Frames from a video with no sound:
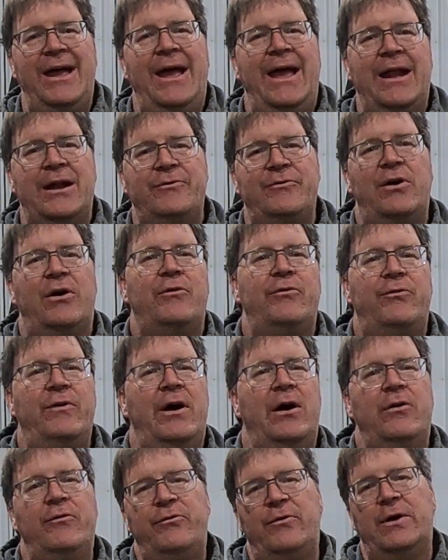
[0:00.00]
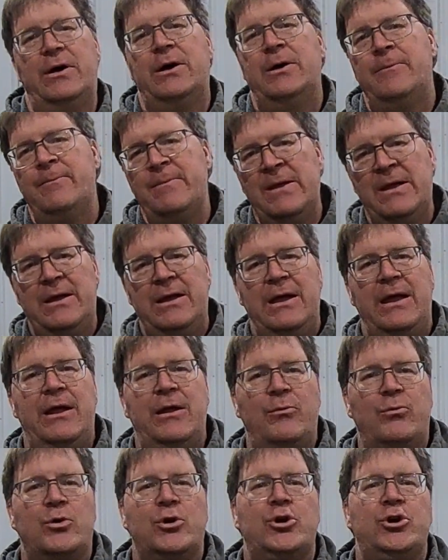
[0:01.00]
ahead of alfalfa
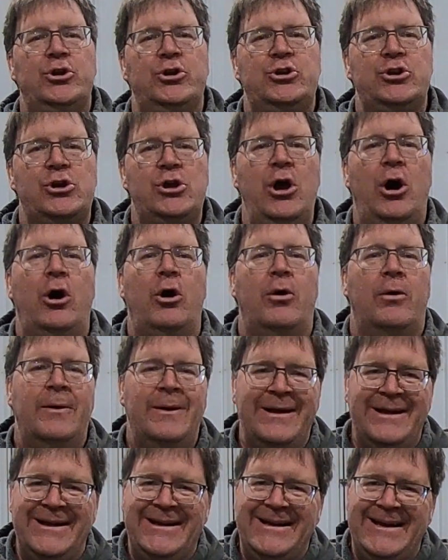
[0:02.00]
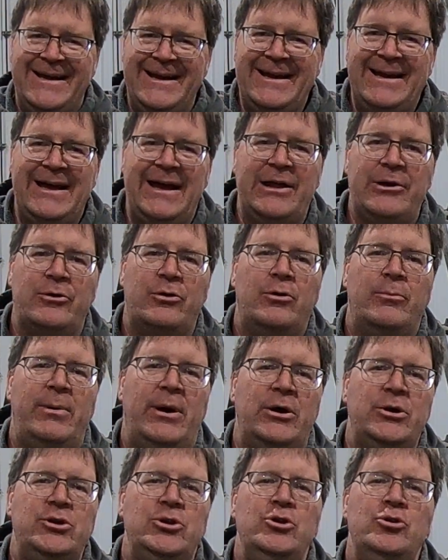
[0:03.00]
and we're good to go. I don't know
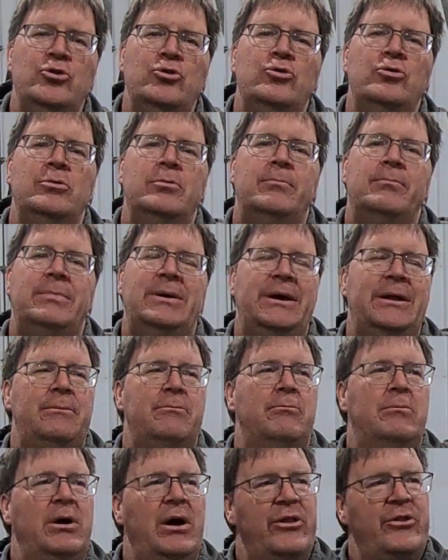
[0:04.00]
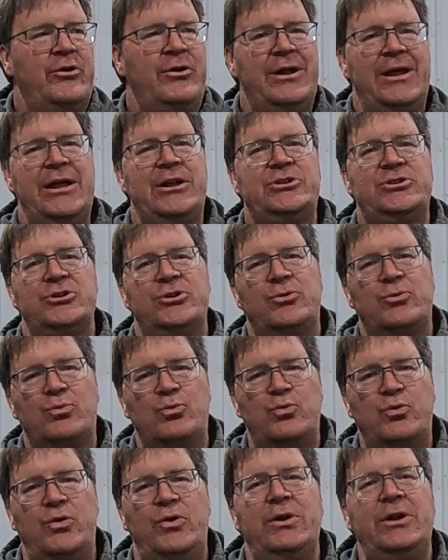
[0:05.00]
about you, but Mother Nature
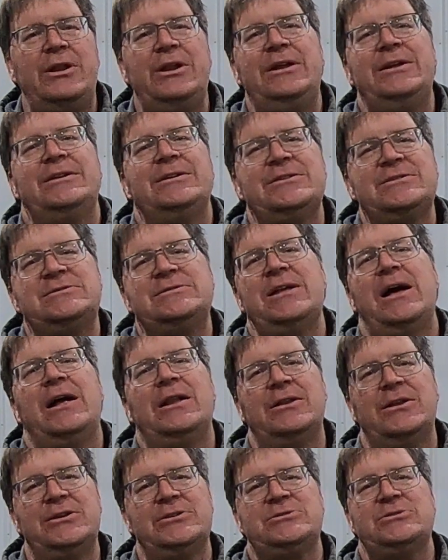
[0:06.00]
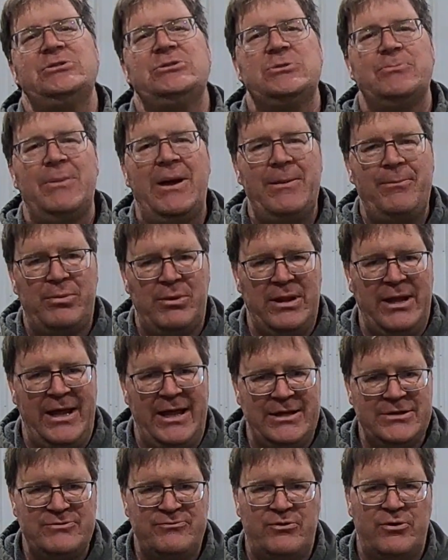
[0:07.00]
really does not listen to my
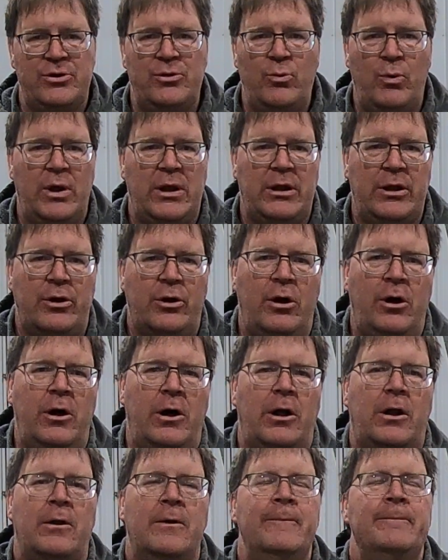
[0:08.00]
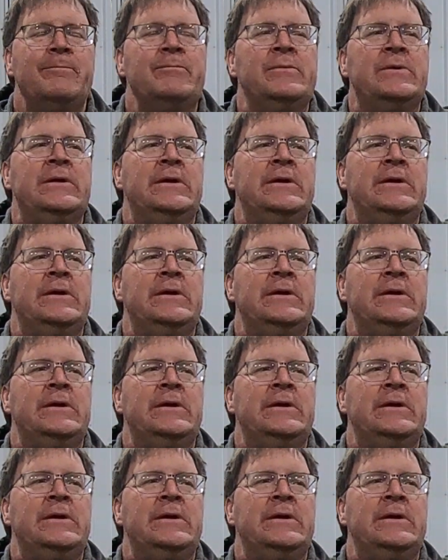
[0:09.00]
plans very well at all.